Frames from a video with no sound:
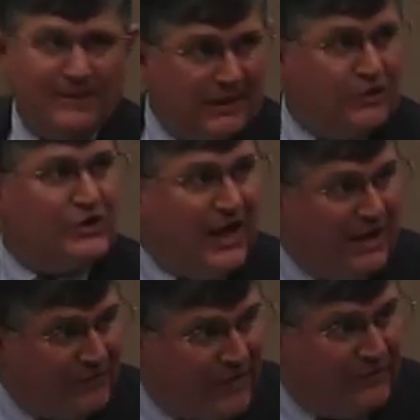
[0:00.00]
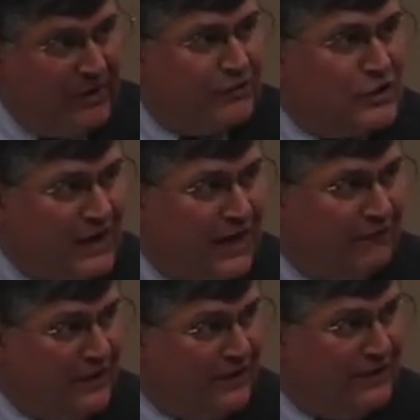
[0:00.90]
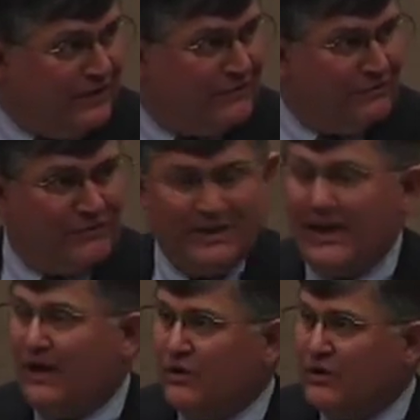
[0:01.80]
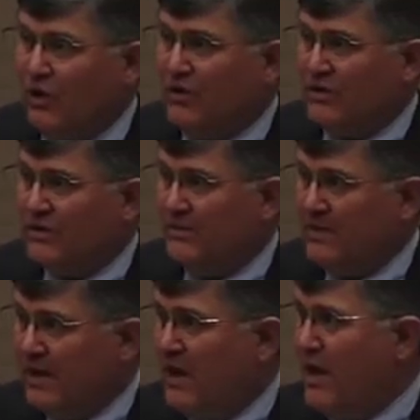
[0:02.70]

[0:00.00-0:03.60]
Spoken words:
because you have to have enough staffing to get out and talk to them,